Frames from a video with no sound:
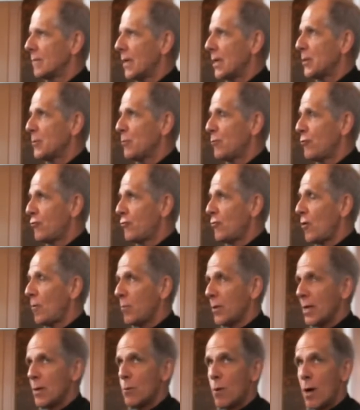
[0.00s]
That's
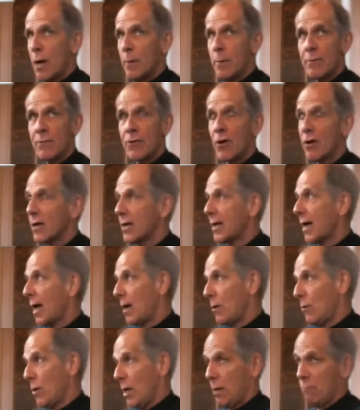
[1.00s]
probably why we've got a
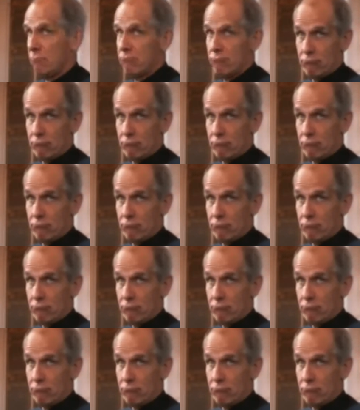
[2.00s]
gallery.